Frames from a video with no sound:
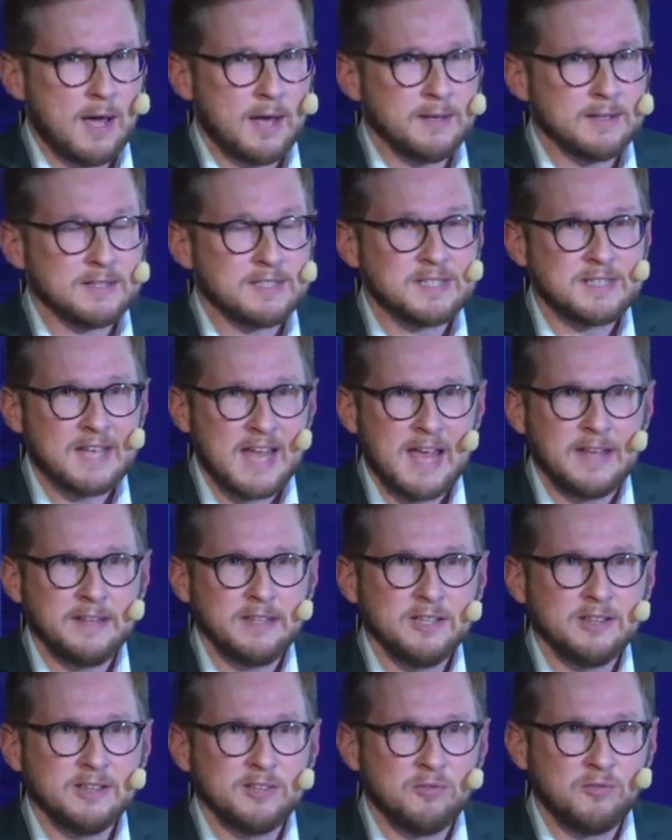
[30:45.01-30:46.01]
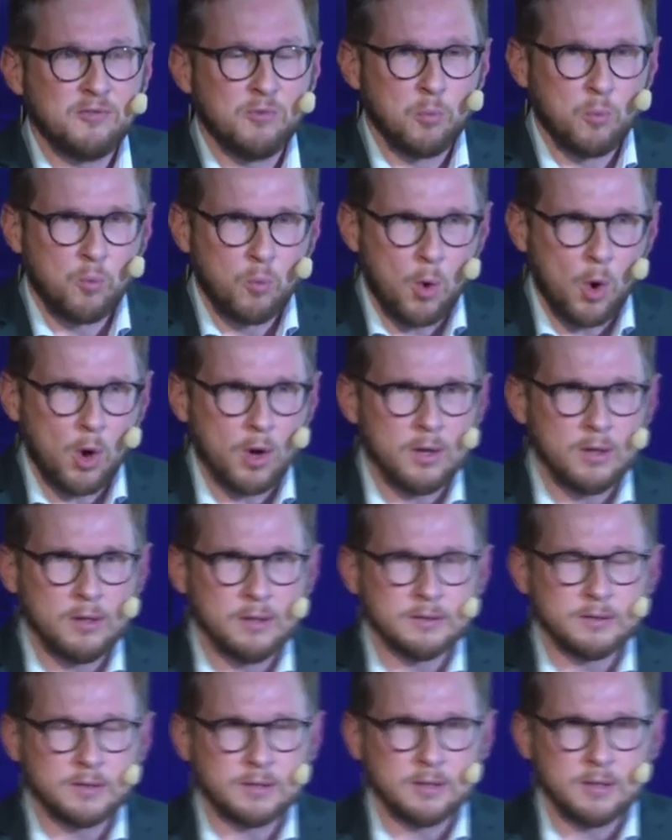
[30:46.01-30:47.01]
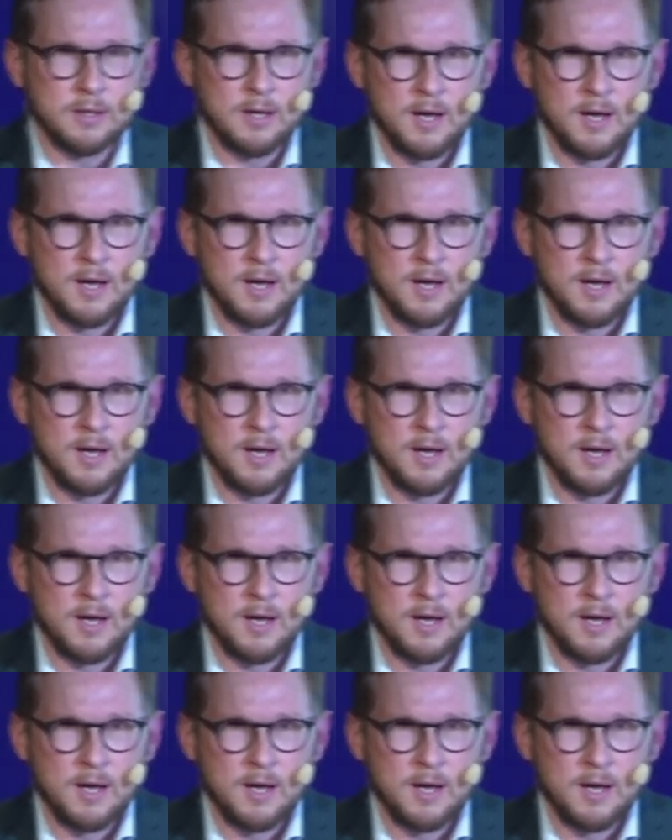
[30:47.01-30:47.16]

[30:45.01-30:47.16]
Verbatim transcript: understanding the world